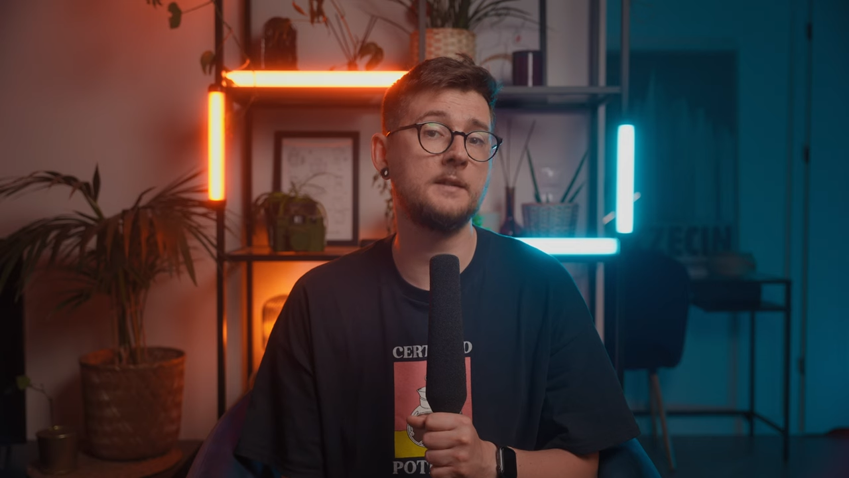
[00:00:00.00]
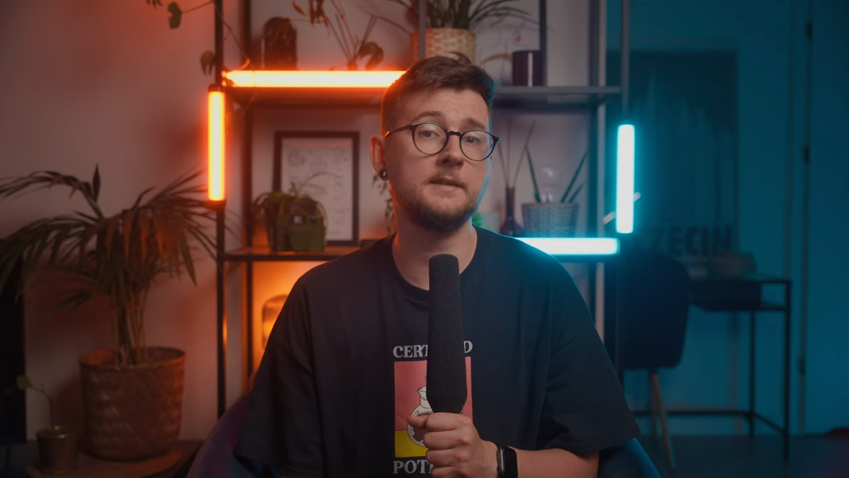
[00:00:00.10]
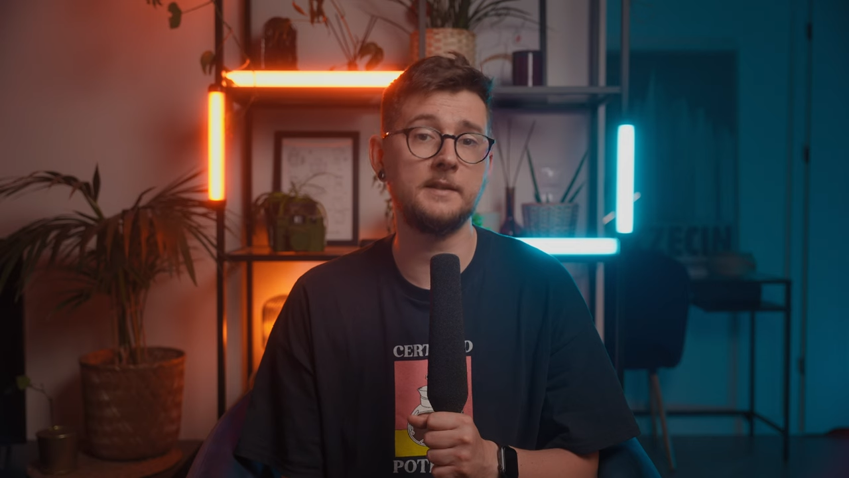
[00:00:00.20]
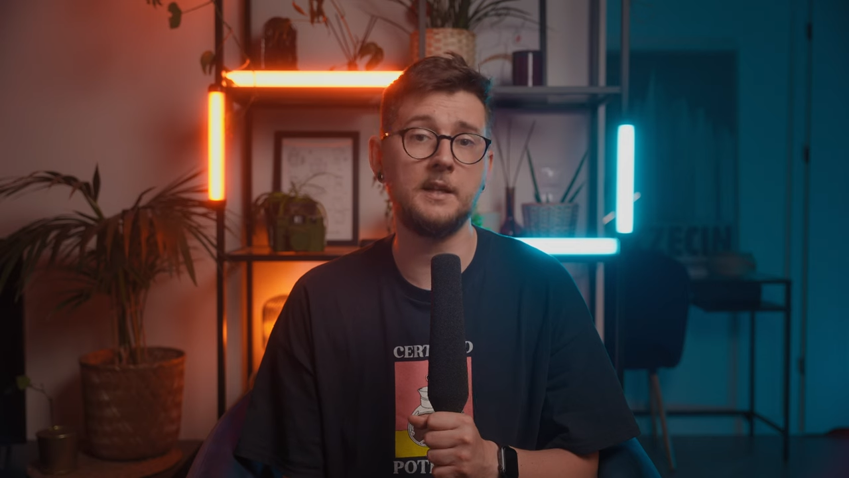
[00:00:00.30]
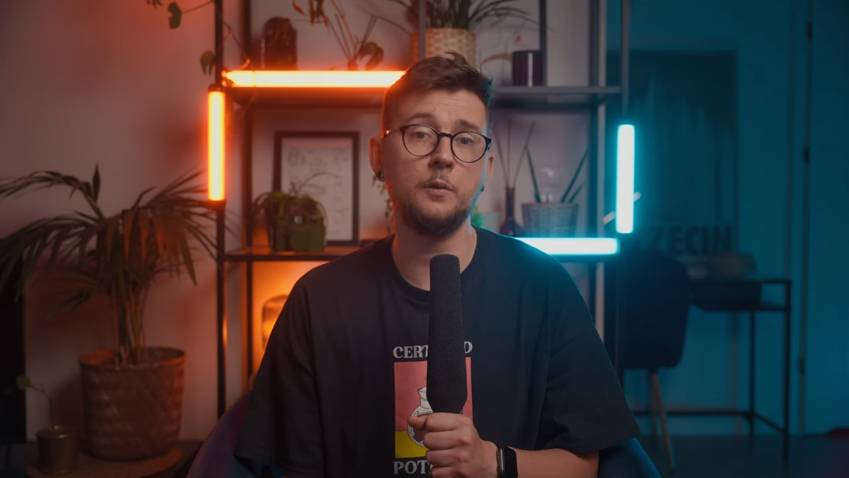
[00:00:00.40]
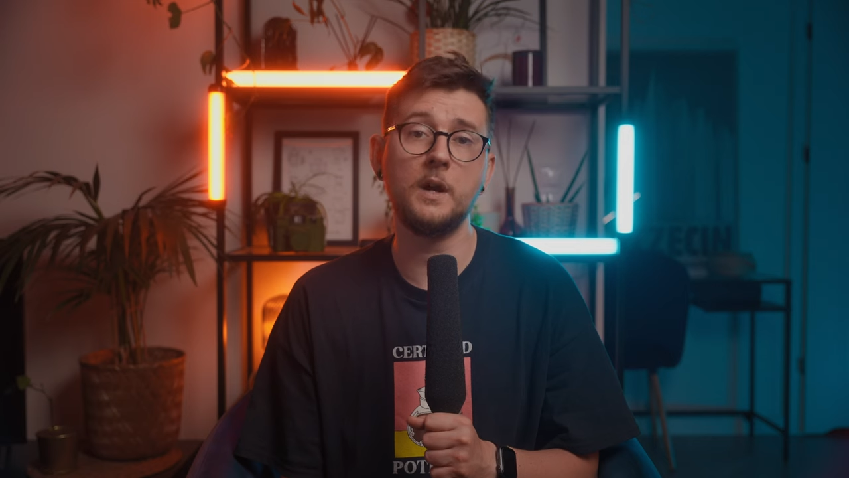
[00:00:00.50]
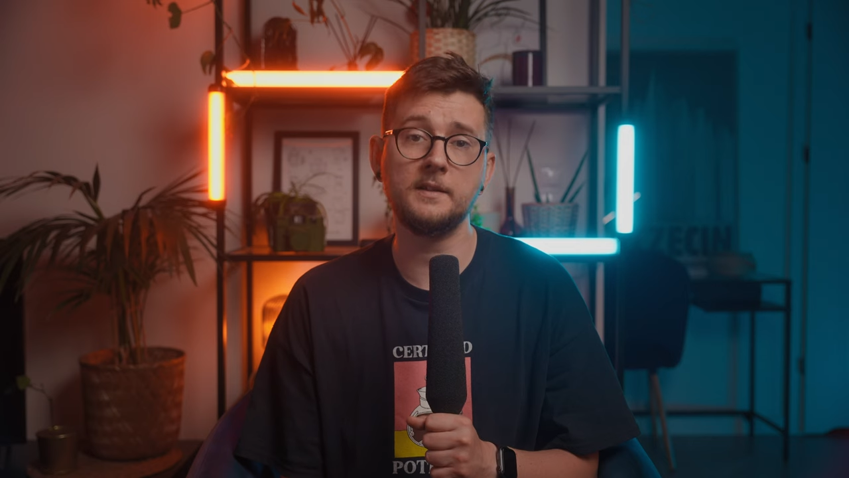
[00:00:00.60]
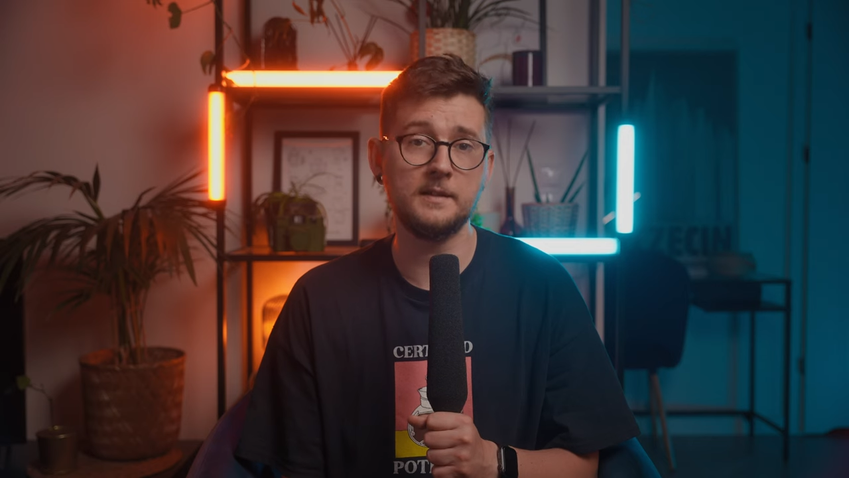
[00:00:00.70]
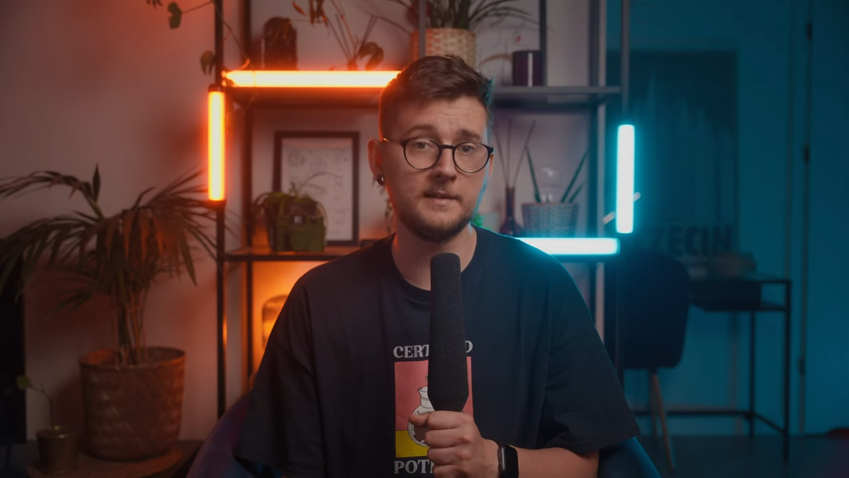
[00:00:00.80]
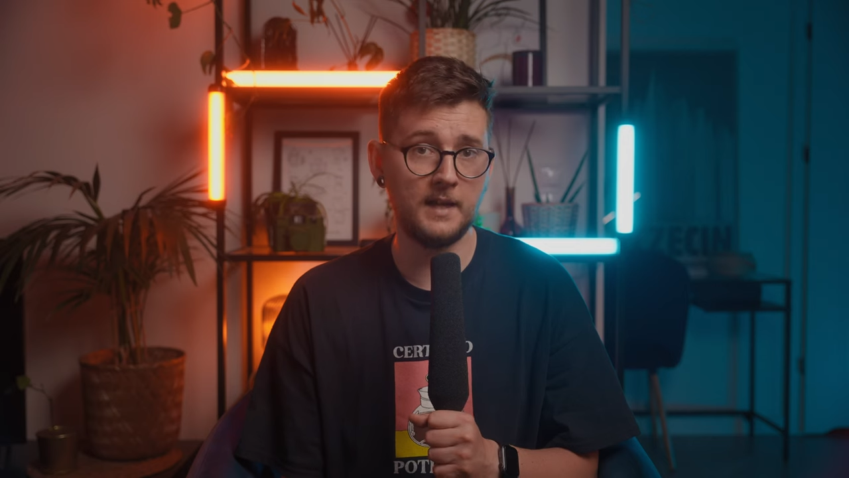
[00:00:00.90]
us see
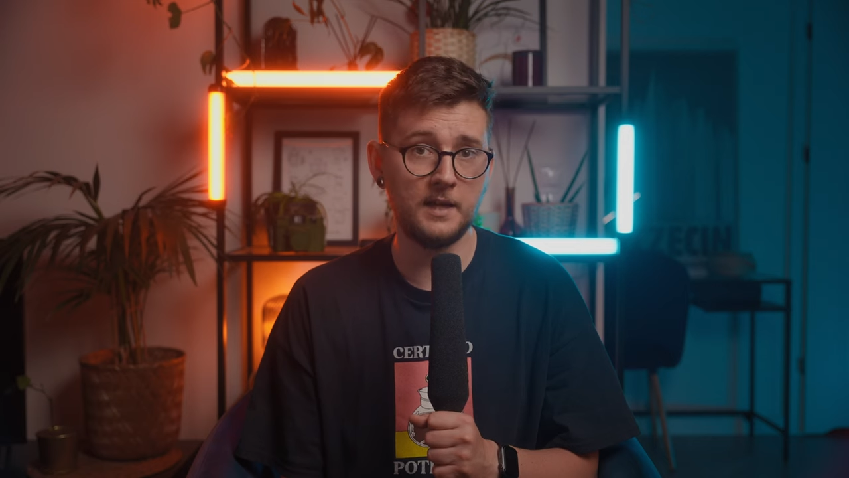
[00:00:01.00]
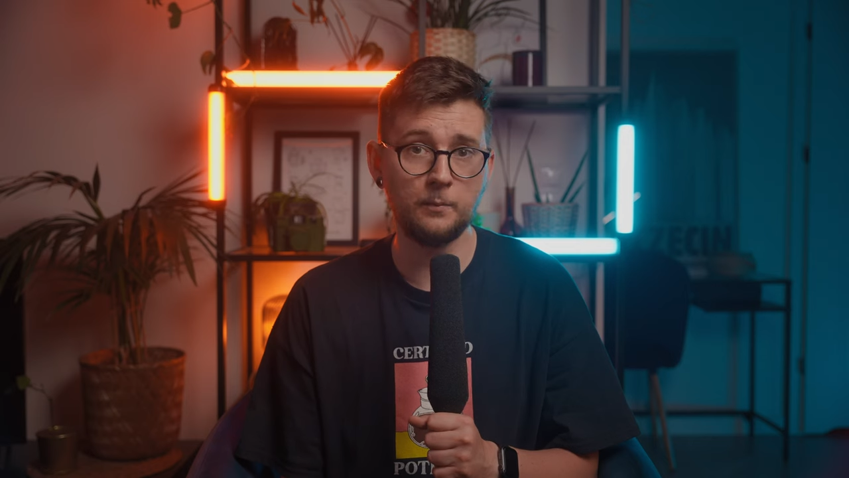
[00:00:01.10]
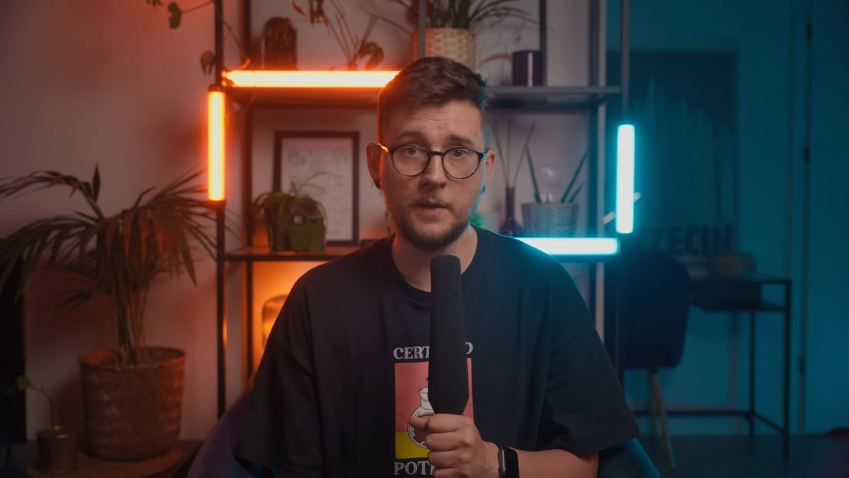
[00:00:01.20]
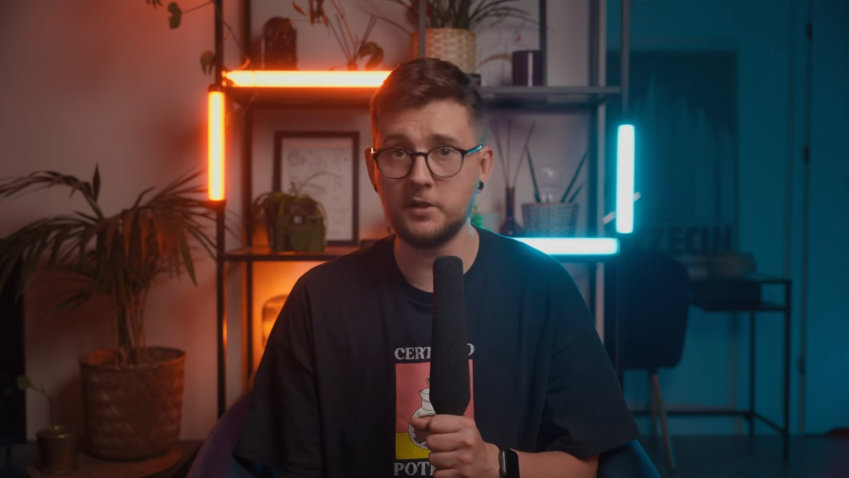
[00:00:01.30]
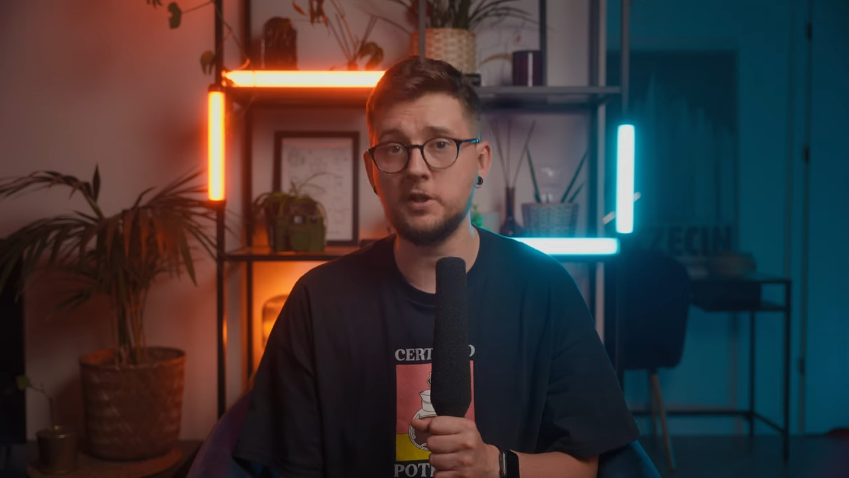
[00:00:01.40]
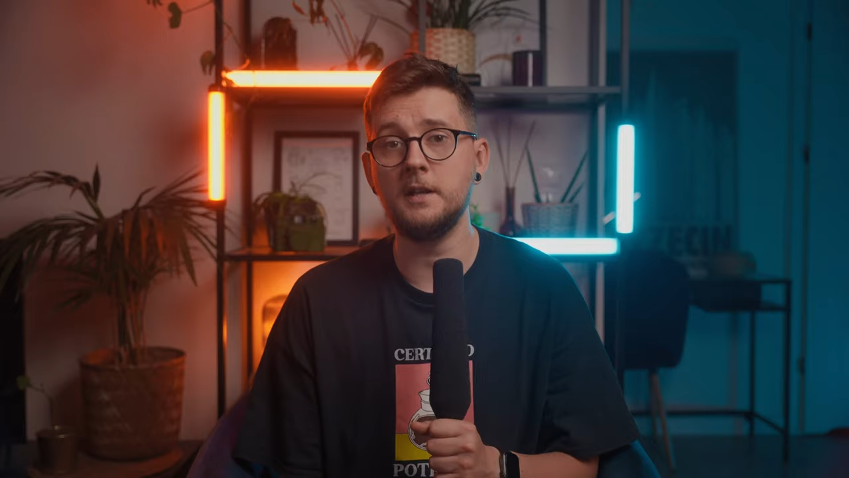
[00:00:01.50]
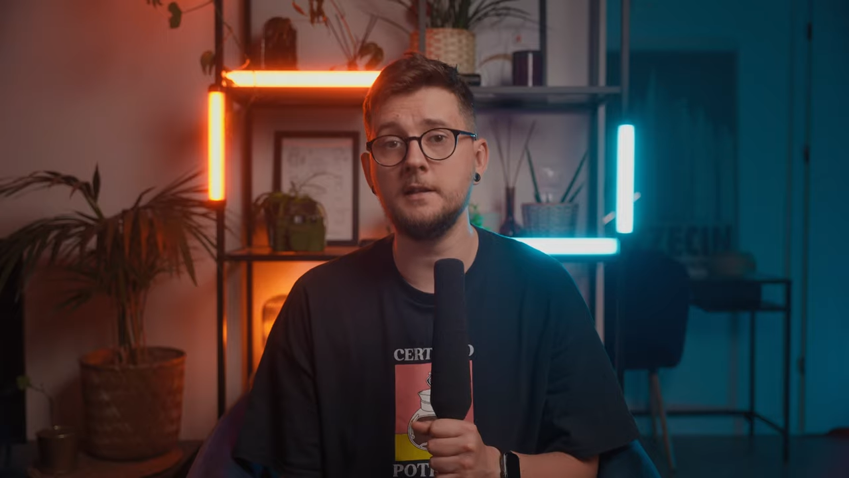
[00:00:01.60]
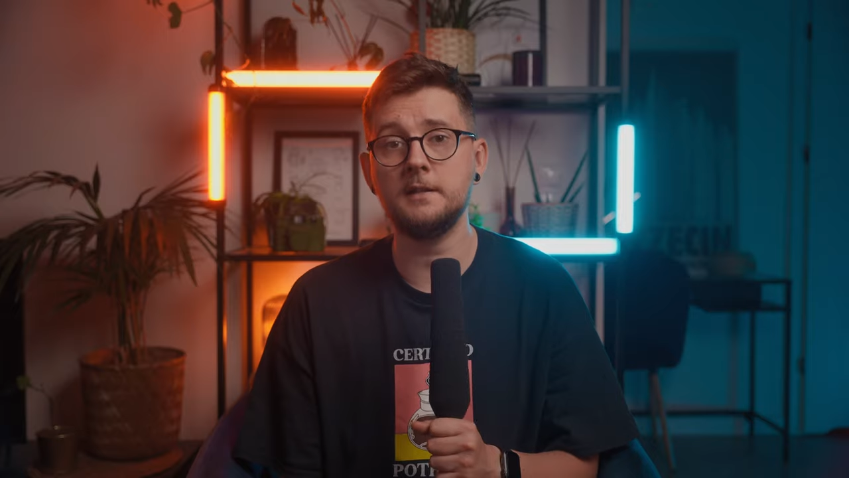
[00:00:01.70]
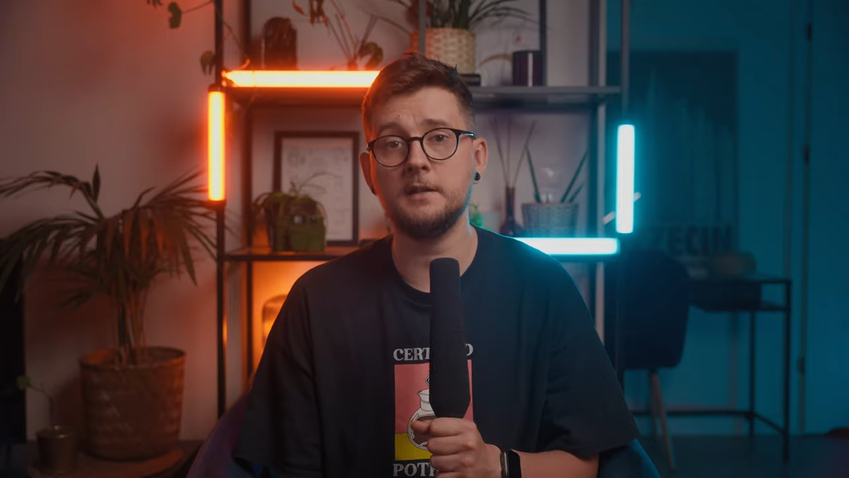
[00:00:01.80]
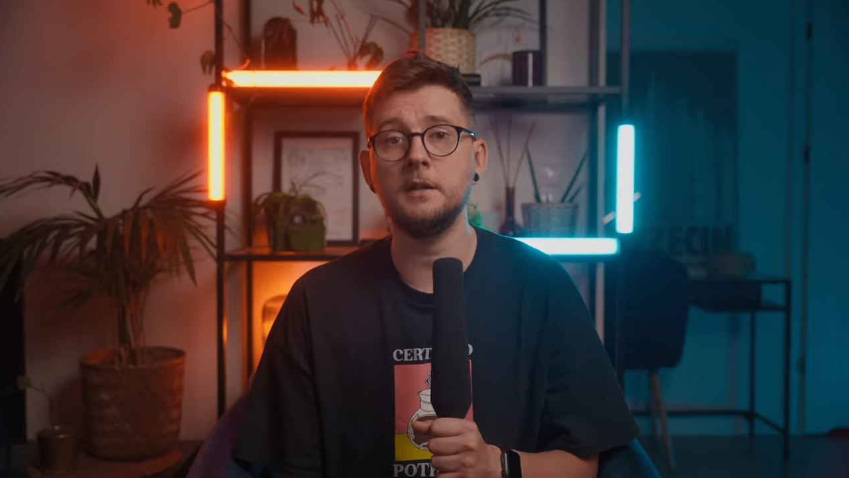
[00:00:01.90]
what's inside much
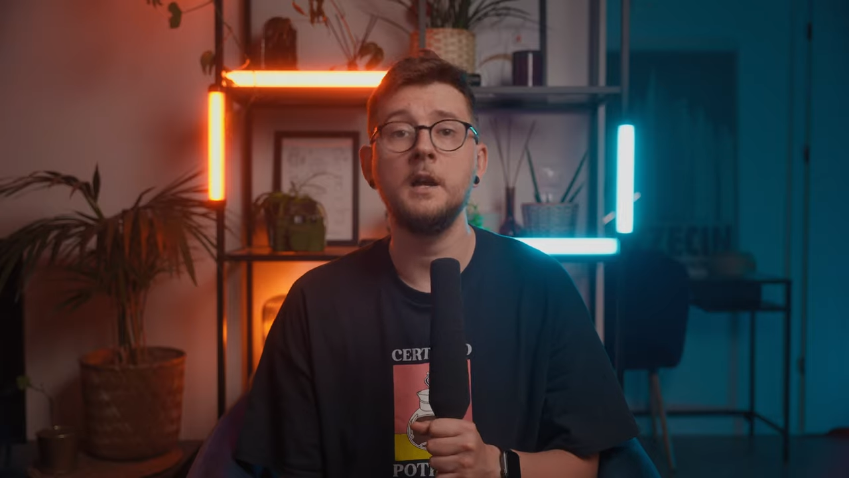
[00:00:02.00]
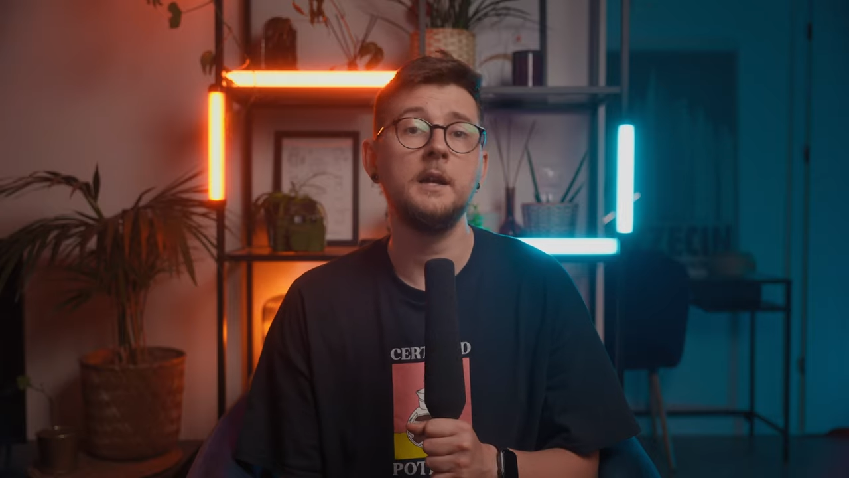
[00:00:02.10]
easier